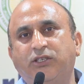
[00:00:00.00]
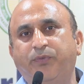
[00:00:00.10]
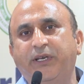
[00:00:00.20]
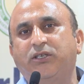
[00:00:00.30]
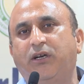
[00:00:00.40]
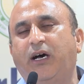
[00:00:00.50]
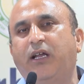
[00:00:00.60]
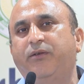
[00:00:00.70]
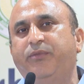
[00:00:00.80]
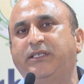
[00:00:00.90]
SOPs
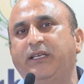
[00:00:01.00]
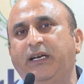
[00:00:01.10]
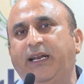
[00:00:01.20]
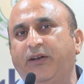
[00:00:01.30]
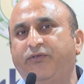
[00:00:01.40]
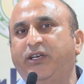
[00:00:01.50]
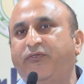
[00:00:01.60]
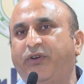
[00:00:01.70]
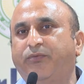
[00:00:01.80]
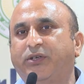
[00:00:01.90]
are basically dealt with a
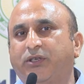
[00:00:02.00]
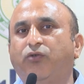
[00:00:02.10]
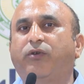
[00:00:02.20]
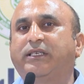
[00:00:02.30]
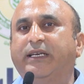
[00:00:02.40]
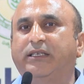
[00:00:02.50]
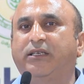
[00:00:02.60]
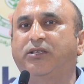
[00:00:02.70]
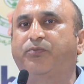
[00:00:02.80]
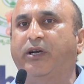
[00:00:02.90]
different person who are sector
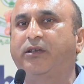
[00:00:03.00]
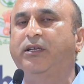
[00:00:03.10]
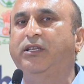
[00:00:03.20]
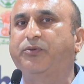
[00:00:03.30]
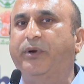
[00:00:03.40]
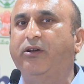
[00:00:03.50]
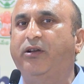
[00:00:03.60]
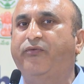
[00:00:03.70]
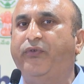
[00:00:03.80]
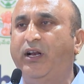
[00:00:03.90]
expert in this
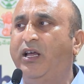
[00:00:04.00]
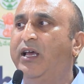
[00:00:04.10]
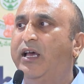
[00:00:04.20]
particular field.